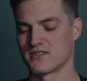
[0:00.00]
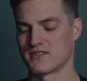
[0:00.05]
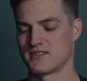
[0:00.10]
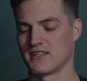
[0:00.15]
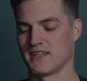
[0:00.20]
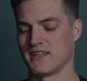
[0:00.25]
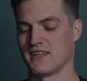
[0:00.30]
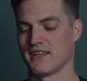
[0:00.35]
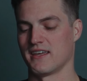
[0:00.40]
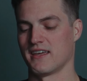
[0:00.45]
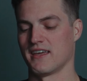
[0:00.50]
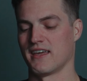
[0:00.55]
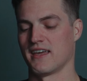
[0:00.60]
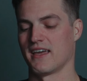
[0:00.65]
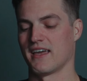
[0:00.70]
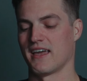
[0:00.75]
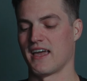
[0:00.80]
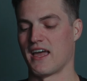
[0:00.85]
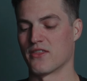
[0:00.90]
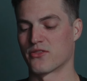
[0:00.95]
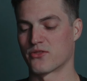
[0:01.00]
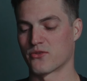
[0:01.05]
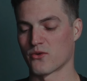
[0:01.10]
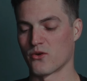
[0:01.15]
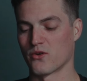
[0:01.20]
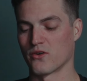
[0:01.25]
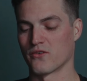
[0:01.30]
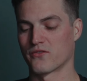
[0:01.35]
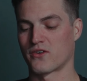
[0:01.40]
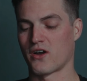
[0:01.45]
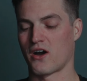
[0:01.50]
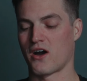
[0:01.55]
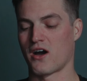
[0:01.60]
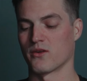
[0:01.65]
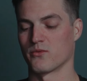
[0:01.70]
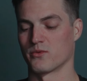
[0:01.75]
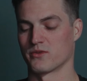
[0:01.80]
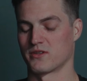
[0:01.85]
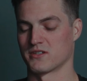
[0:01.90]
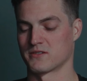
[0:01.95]
seat and throne of
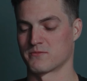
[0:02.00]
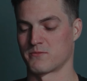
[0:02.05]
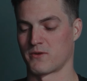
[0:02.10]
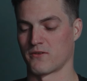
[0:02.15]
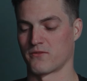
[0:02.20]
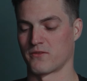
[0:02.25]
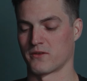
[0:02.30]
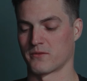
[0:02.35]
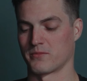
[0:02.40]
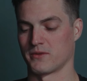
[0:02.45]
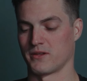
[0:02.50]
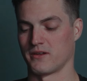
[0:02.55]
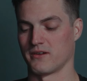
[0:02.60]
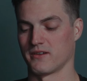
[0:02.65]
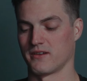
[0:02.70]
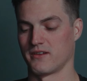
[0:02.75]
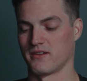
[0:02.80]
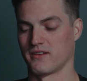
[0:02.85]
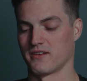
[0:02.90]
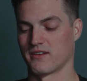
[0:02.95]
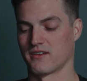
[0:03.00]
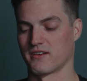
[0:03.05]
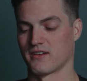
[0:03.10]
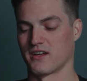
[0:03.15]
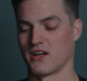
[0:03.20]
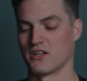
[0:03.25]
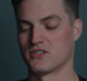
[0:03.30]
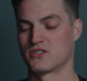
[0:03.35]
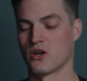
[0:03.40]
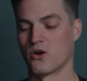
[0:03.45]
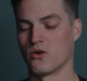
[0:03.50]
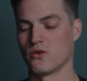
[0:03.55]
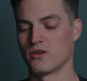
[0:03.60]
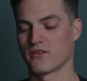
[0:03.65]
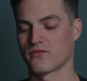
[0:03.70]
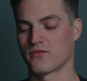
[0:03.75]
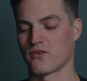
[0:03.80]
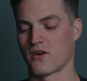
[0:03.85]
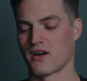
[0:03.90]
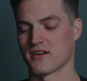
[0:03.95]
God with this perfect blood,
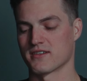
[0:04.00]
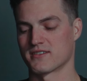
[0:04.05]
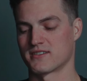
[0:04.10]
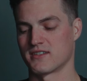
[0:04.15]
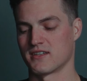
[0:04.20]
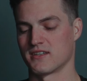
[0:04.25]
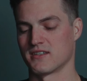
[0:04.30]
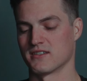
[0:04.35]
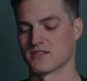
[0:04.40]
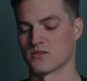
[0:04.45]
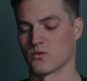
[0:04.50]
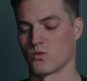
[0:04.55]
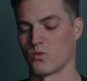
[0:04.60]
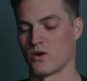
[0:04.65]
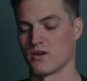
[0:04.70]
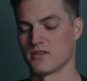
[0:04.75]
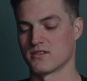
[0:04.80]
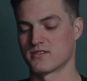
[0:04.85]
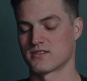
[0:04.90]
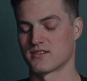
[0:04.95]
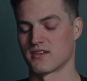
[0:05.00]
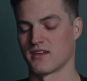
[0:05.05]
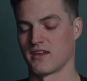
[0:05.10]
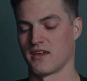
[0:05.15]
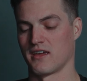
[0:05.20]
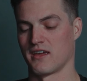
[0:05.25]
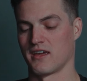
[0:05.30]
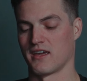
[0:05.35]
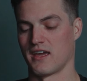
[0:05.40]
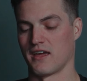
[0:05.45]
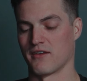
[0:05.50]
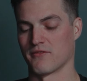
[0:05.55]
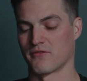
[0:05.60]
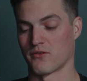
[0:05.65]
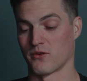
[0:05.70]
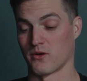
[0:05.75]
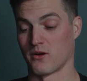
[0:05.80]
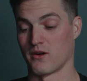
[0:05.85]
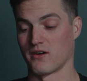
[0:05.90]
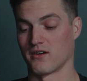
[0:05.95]
atoning for our sins once and
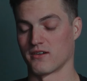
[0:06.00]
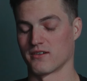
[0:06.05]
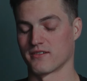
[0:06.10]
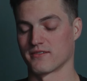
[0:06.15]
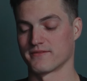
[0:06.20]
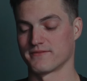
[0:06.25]
for all.